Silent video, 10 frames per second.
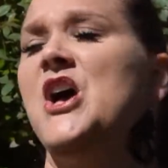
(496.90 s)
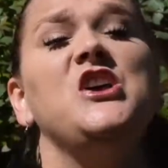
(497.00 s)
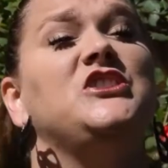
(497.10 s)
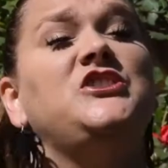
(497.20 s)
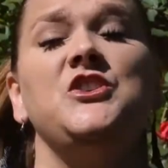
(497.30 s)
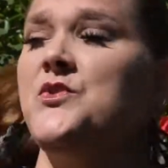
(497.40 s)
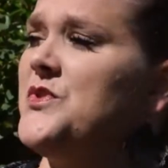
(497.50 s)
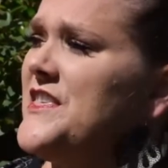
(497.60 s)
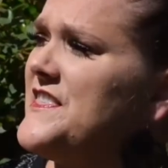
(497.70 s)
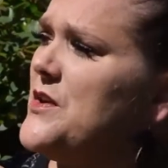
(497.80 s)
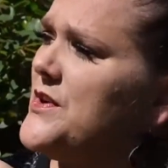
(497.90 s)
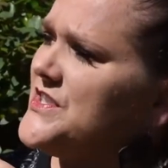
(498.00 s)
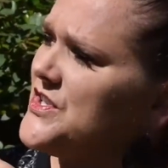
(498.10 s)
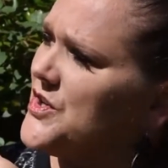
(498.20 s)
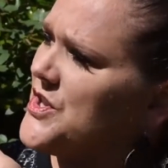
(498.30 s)
Soon they were
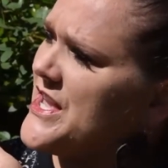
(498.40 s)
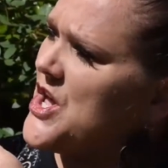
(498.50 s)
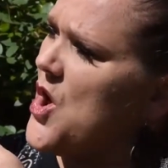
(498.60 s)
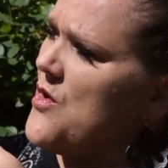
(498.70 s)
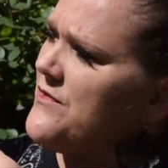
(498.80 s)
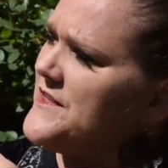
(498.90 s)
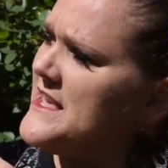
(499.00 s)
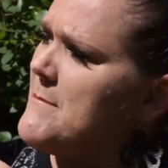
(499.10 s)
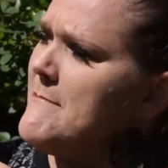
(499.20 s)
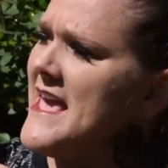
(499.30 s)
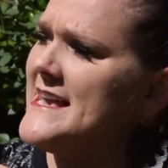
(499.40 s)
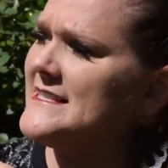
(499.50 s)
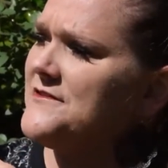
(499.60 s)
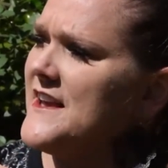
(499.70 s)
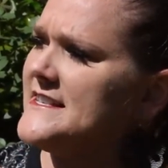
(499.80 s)
circling over the
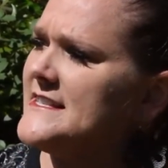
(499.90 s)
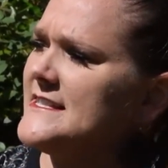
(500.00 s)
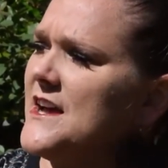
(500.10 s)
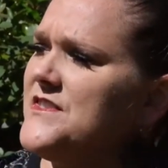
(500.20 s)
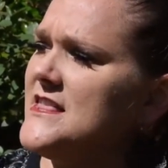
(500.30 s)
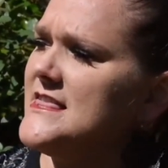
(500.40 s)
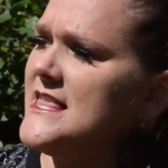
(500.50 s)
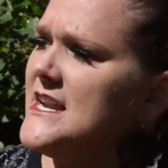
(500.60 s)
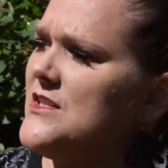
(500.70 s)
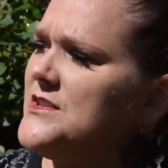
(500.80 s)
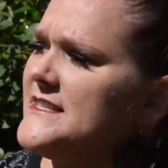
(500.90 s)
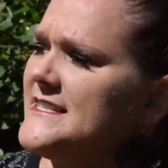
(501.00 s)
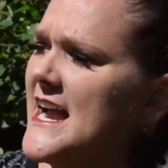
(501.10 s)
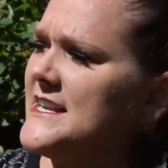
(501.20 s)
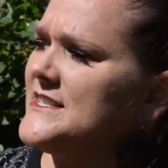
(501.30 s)
amazed faces of the littlest
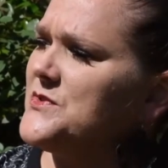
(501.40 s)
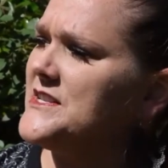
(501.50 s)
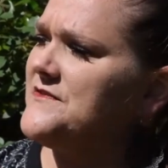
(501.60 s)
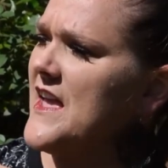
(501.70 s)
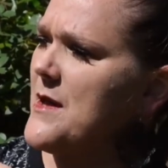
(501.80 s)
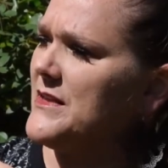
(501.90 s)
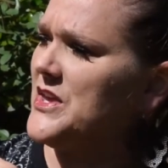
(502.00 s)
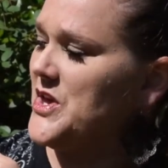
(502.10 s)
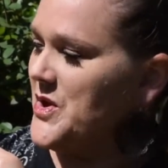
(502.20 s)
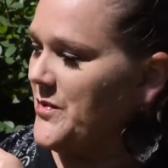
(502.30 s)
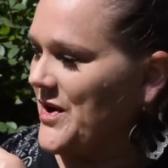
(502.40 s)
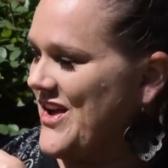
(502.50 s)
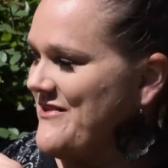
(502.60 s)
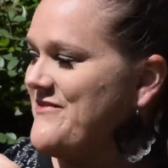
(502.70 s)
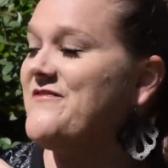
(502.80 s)
dinosaur's family, who were
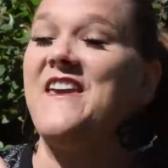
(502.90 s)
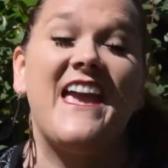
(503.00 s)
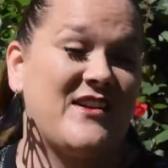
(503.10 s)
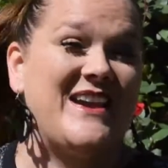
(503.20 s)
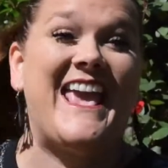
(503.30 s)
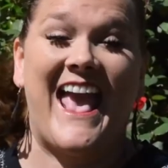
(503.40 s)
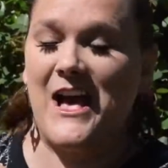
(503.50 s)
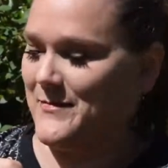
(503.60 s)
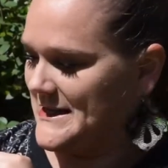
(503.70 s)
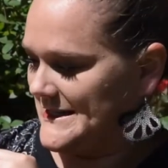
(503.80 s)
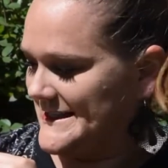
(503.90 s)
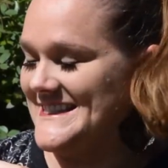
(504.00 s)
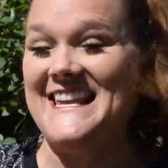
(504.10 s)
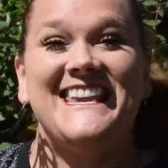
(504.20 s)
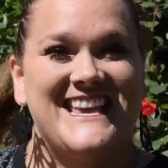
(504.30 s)
all very happy to
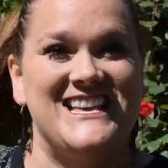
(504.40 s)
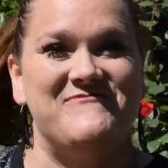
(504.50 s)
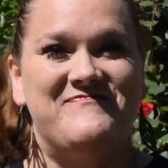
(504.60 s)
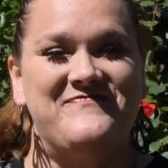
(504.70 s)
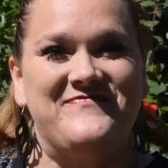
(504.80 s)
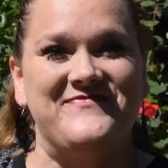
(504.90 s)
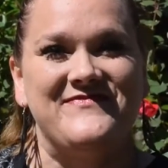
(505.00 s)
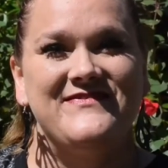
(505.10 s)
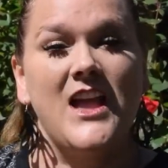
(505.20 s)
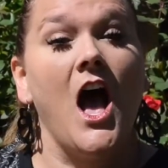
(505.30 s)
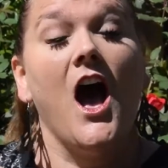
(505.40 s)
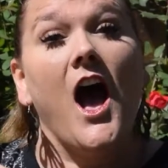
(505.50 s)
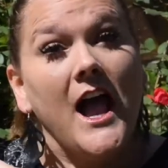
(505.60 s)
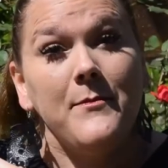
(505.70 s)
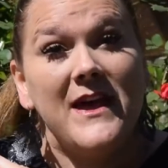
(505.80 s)
see him.
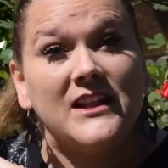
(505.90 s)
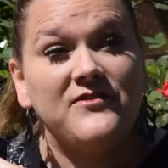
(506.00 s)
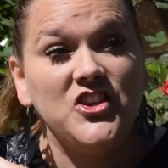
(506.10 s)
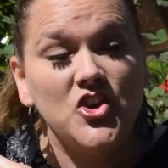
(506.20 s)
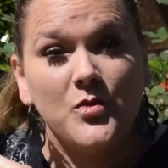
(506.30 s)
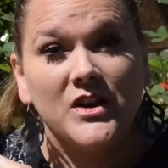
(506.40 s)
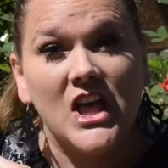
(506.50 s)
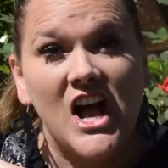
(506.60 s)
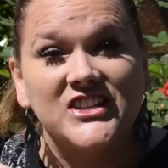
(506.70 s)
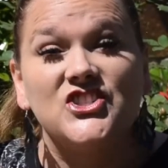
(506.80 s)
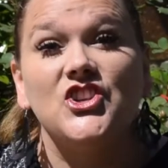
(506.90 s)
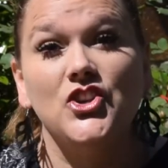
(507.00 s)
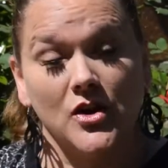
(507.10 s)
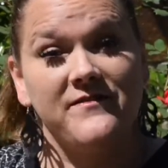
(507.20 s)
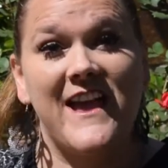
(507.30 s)
I bet if you were lost,
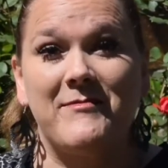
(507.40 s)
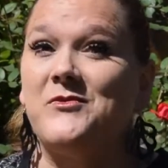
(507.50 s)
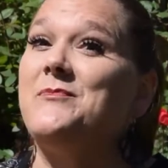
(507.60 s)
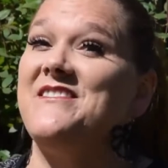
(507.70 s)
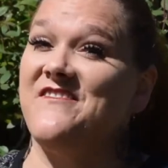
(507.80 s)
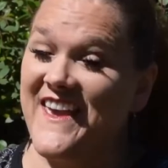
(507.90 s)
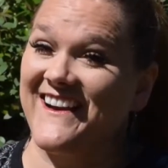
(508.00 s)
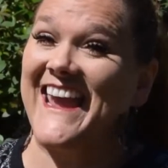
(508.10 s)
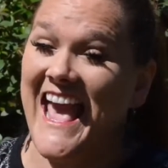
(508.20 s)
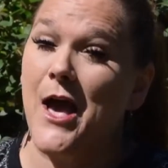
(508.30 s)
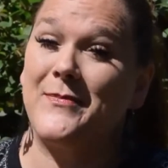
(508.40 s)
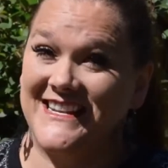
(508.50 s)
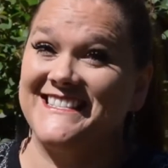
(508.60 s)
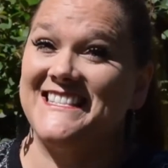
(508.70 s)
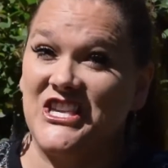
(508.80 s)
your family would be very happy to
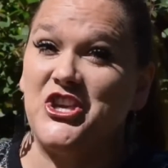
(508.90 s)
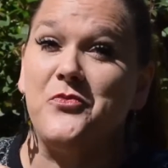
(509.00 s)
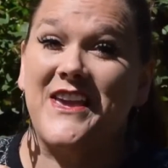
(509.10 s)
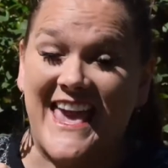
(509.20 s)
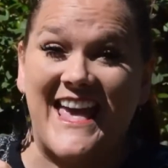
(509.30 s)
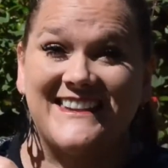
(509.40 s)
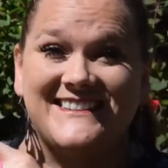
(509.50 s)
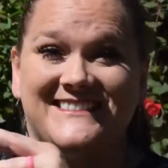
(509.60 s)
see you again.